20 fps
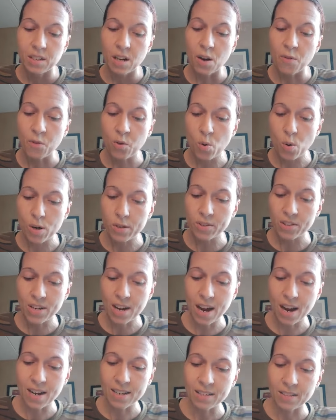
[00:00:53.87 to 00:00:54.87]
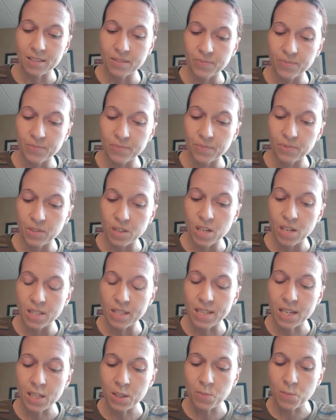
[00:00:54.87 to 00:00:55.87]
Of course not.
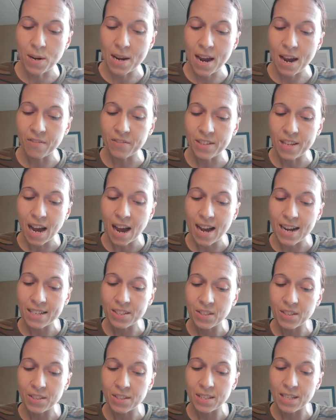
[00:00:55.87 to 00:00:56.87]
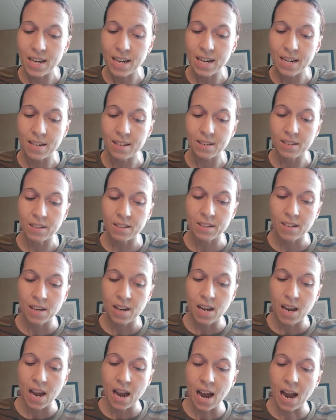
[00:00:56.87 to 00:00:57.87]
Since we have died to sin,
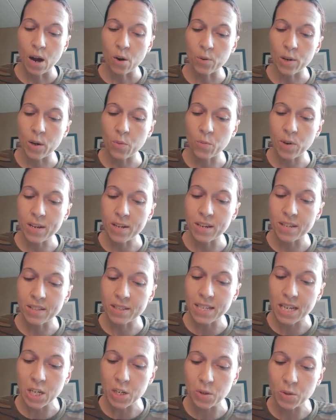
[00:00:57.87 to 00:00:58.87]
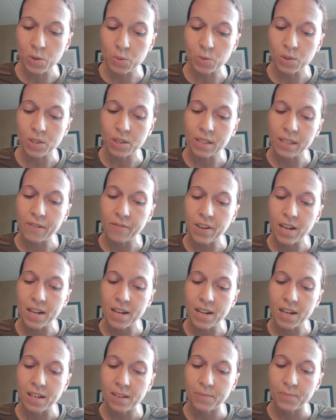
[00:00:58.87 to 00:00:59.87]
how can we continue to live
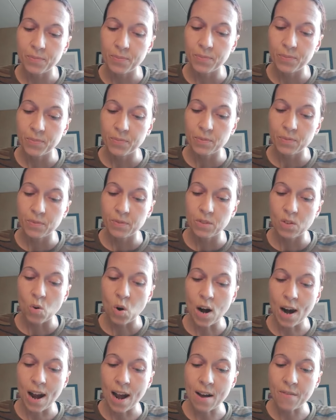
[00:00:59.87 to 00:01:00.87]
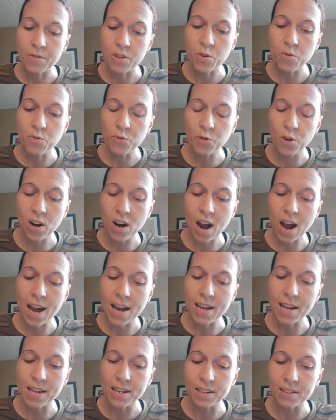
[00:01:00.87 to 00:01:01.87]
in it? Or have you
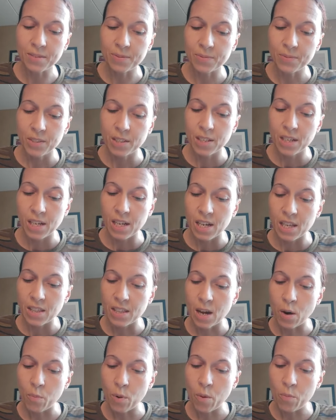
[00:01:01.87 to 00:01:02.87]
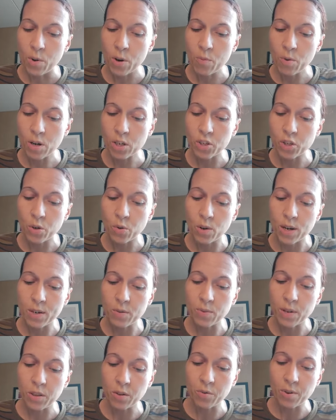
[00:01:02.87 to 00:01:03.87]
forgotten that when we were
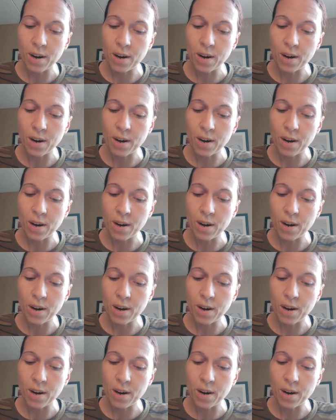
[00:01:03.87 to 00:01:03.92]
joined with